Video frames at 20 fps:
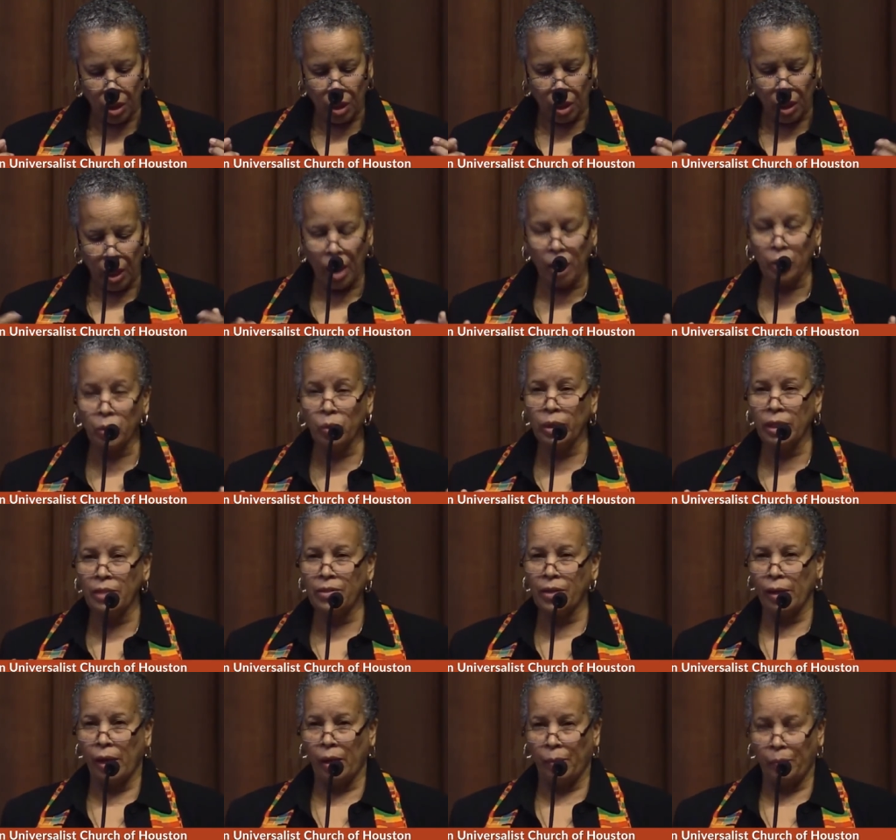How do we
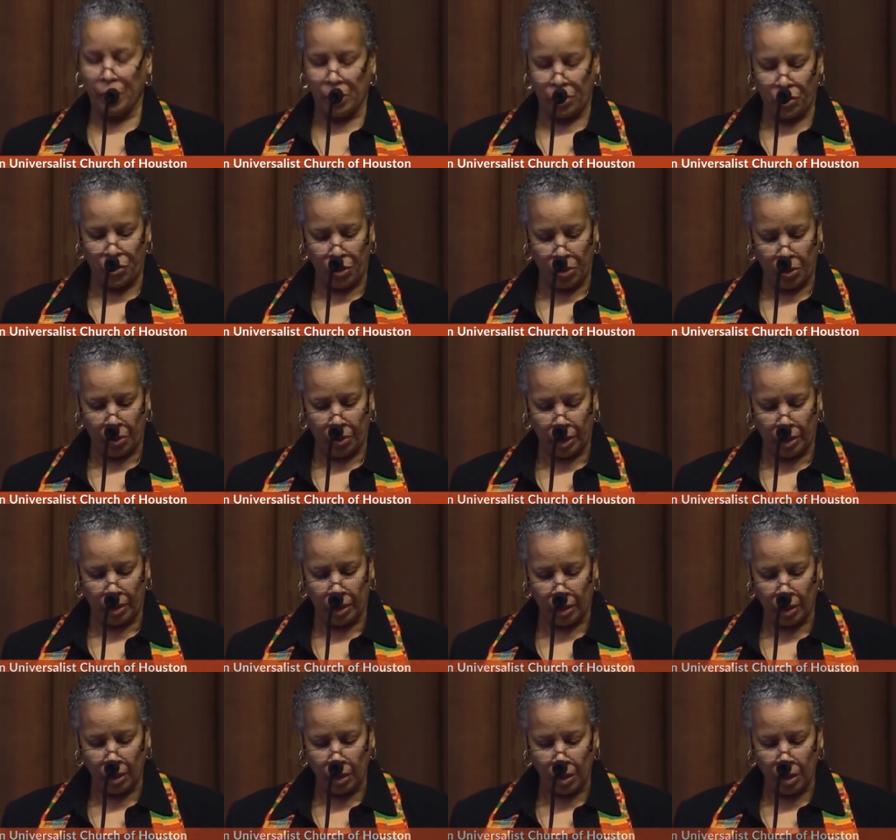tap into it
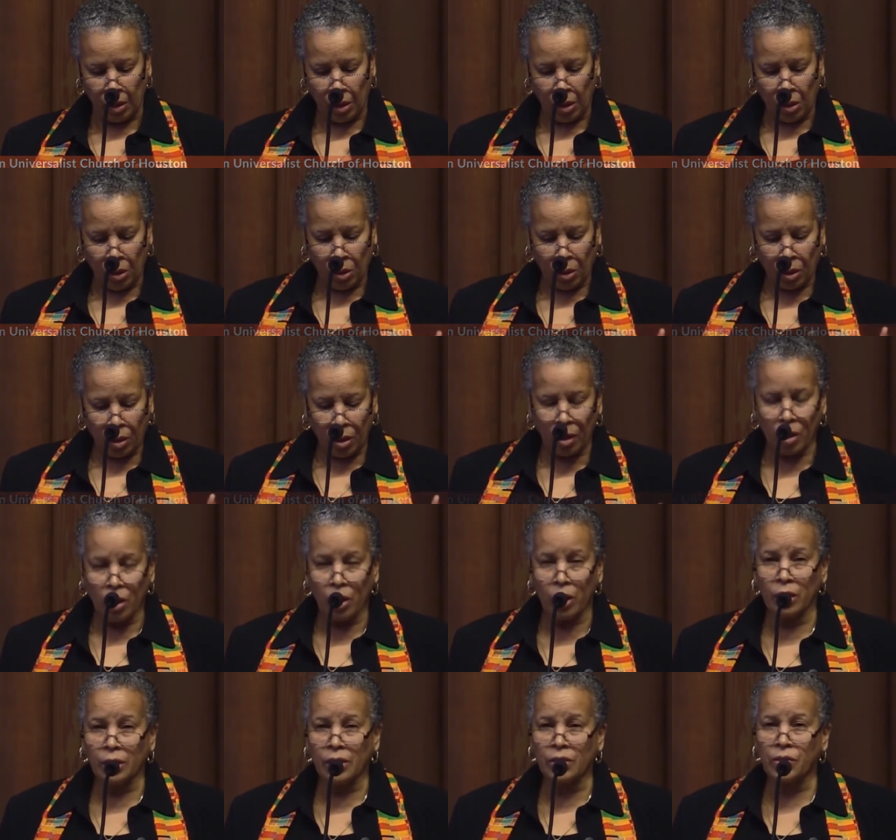or
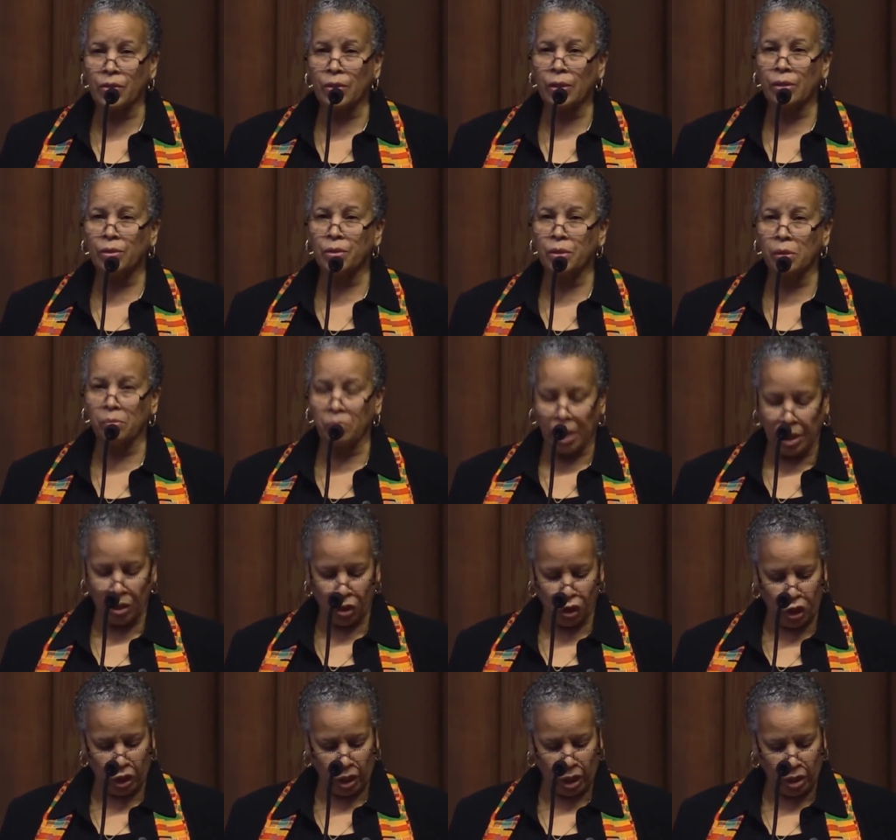harness it to make
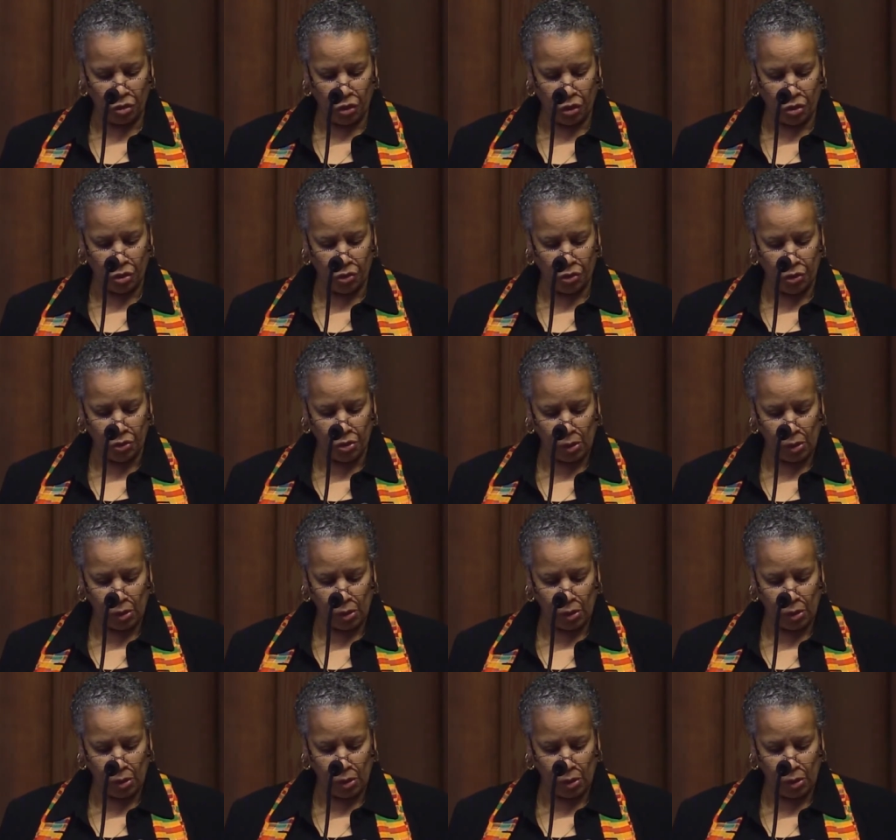changes?